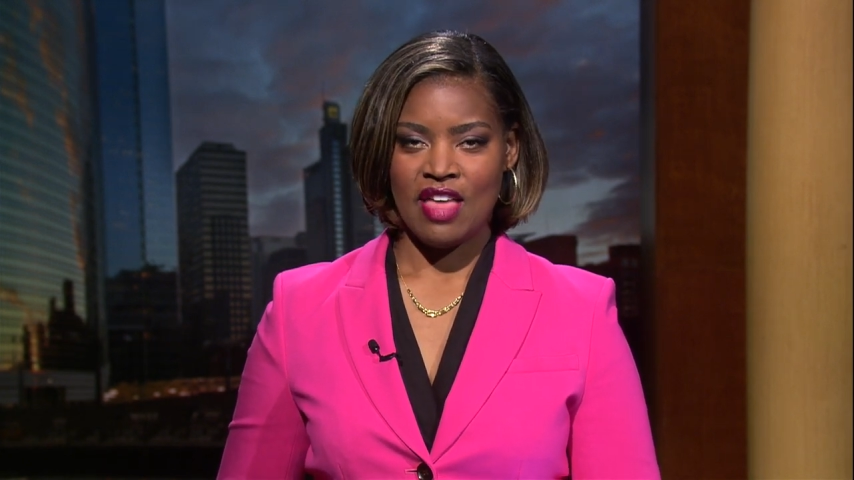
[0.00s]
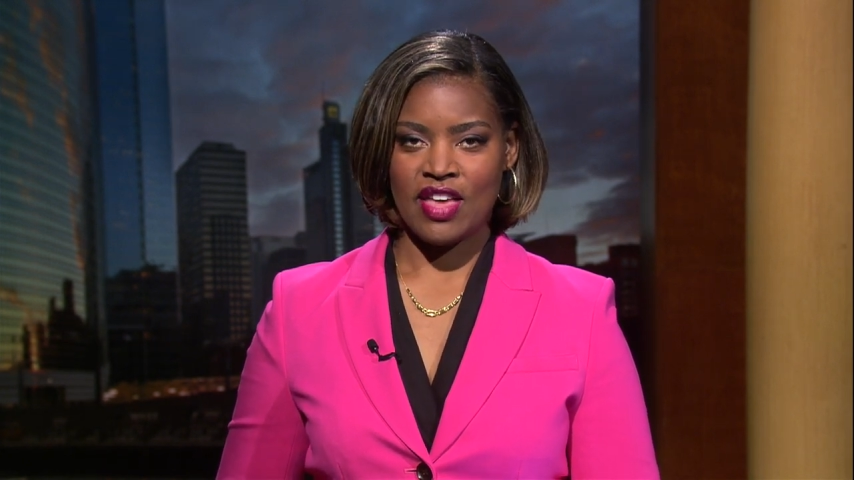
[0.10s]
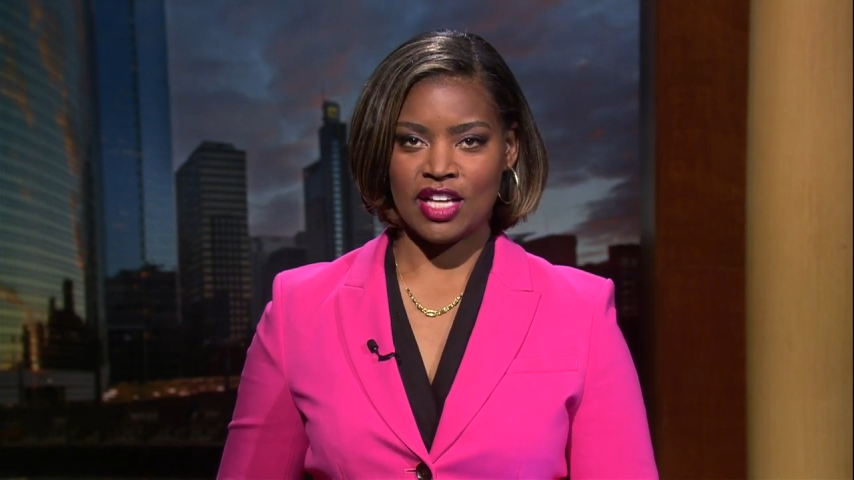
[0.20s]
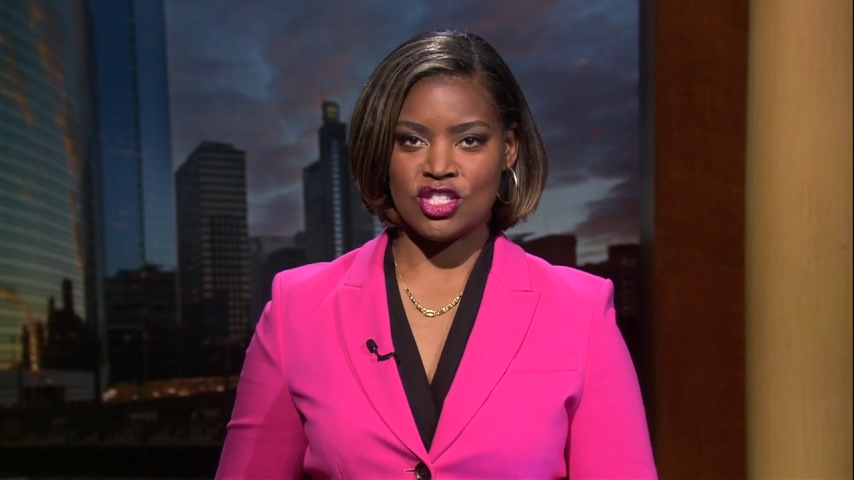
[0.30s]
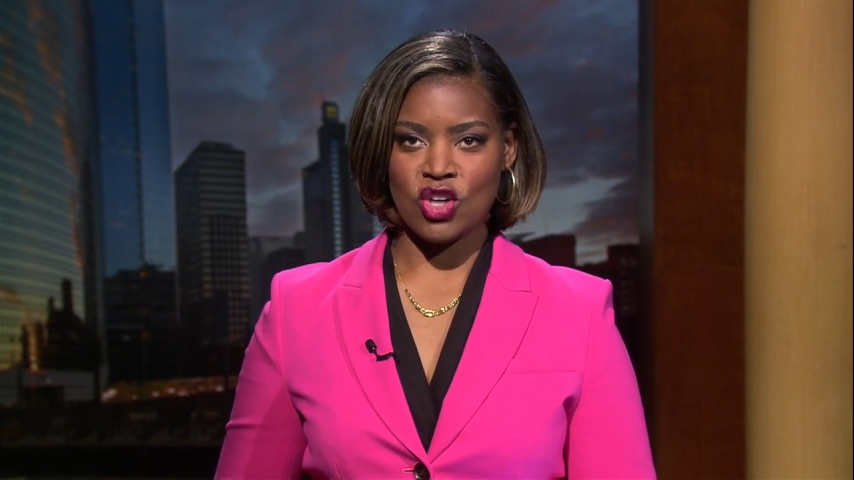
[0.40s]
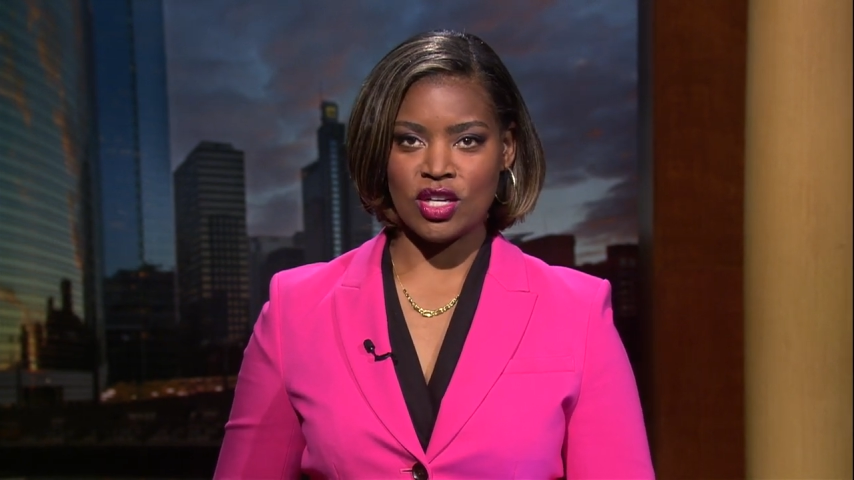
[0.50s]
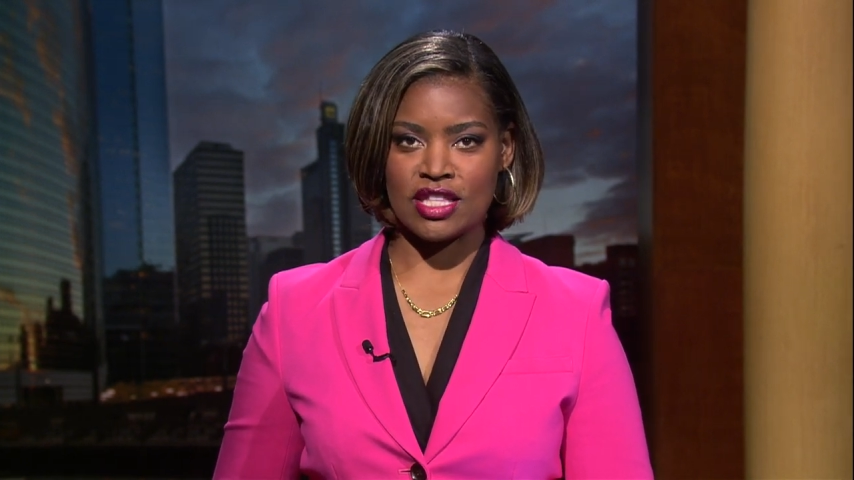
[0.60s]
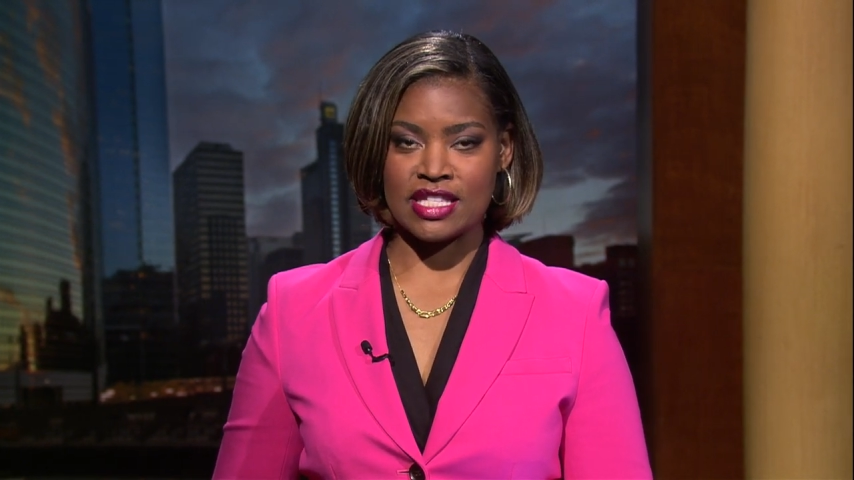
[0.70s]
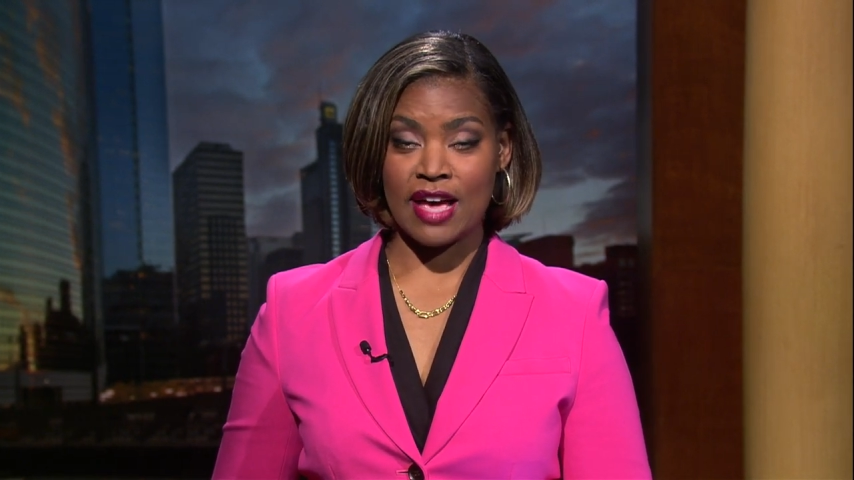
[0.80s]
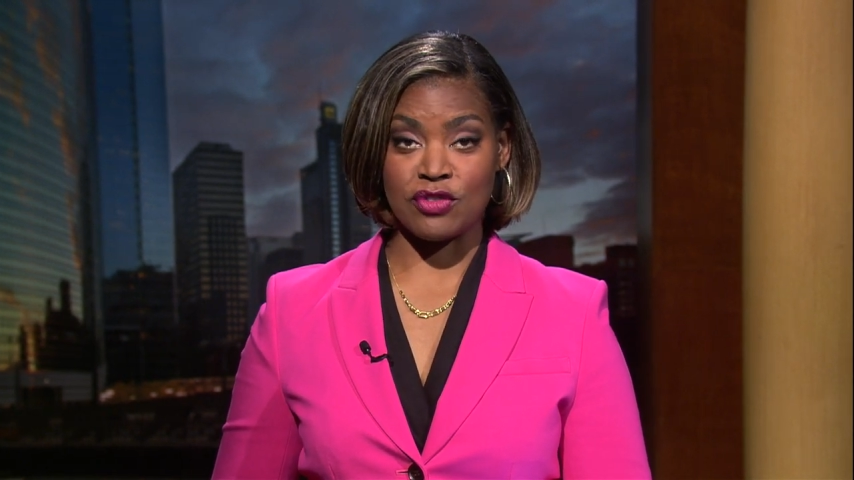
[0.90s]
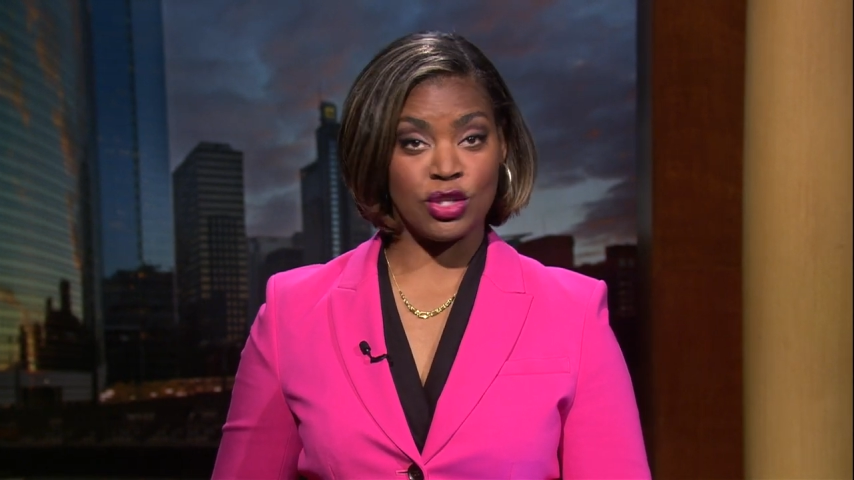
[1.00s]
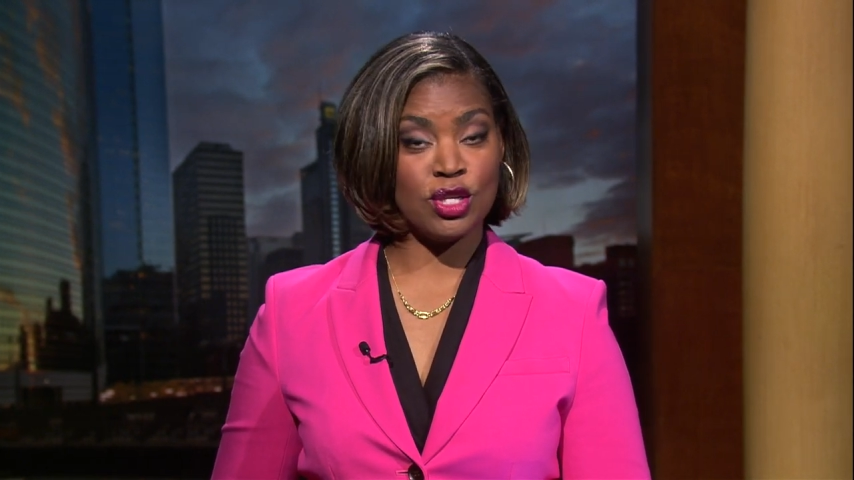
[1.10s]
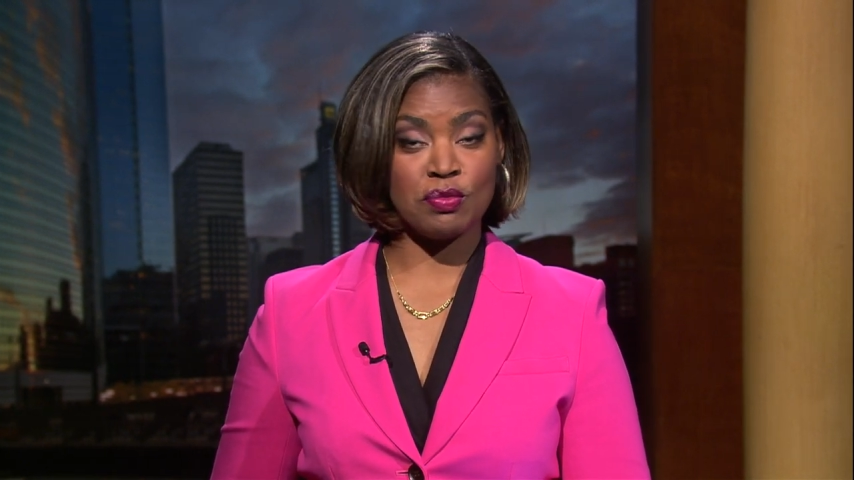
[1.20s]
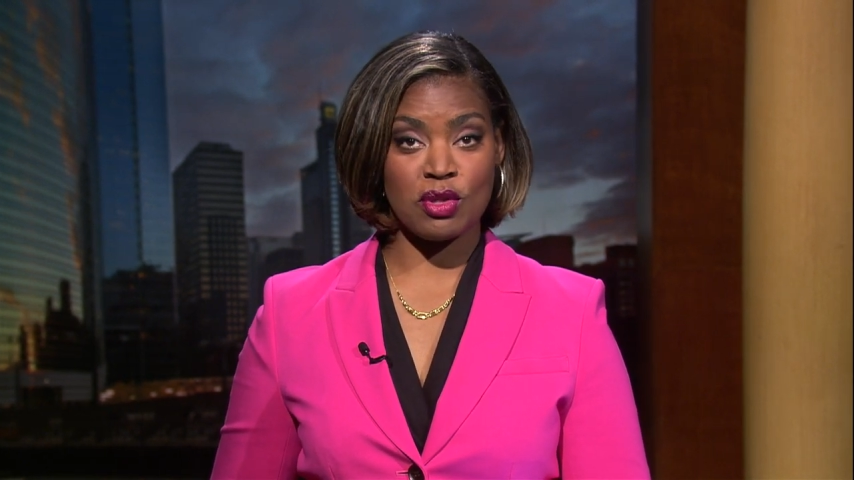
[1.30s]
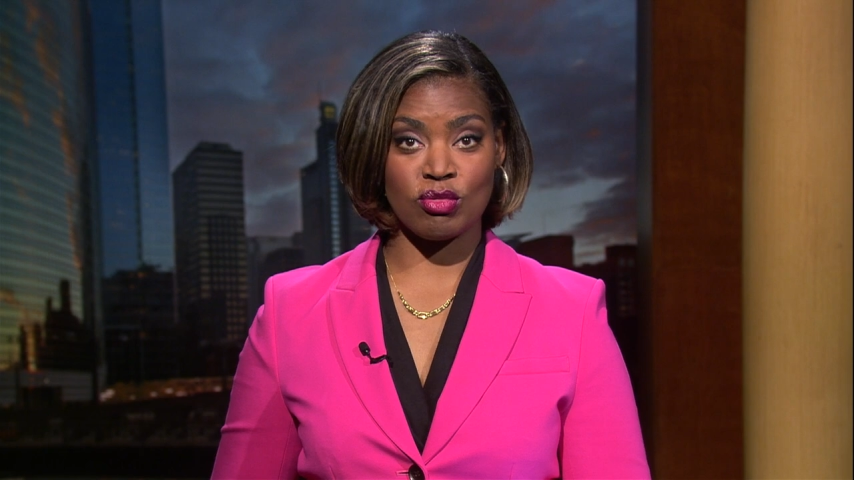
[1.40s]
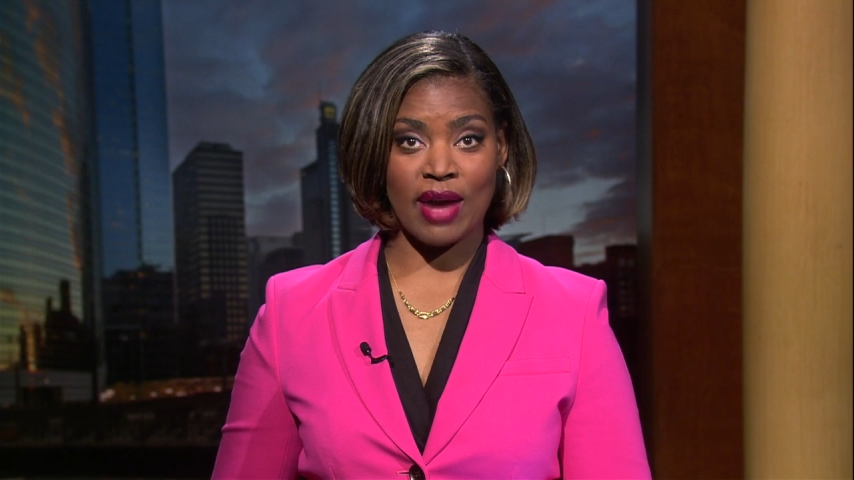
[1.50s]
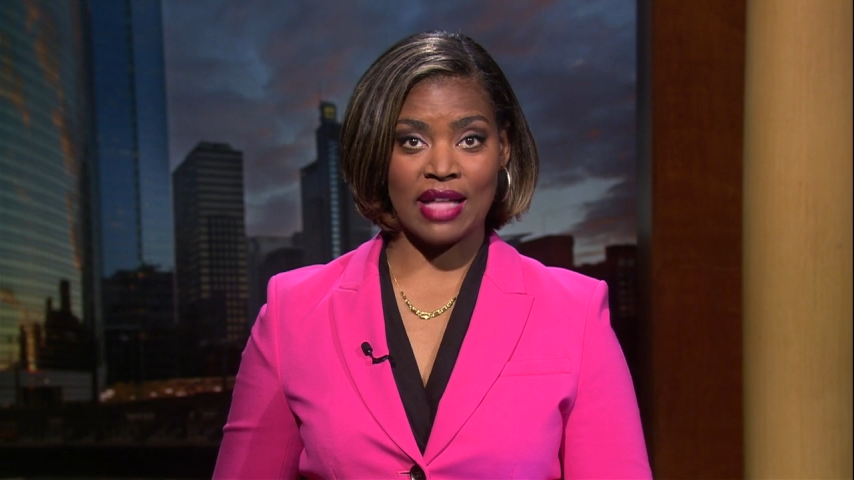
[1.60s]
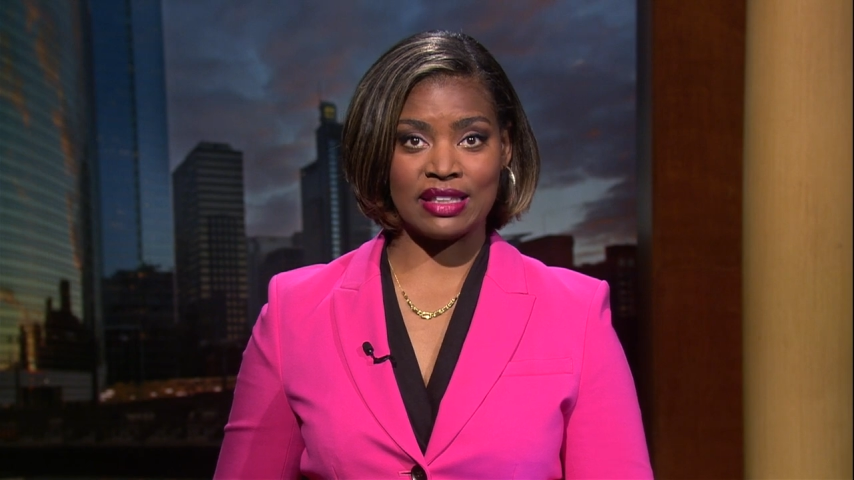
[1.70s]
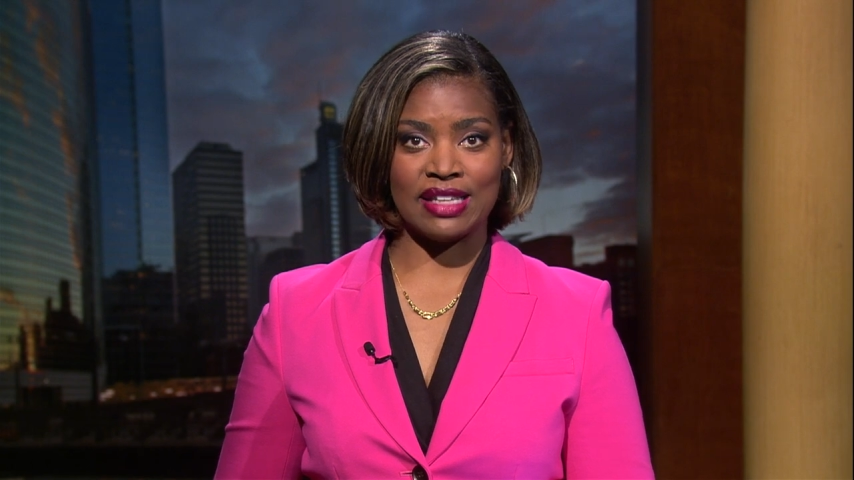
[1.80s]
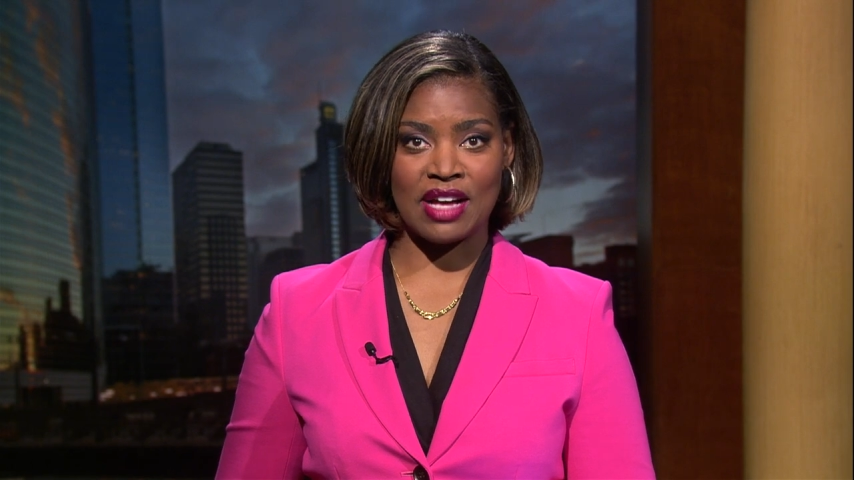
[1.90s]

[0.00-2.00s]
They got started this afternoon with a rally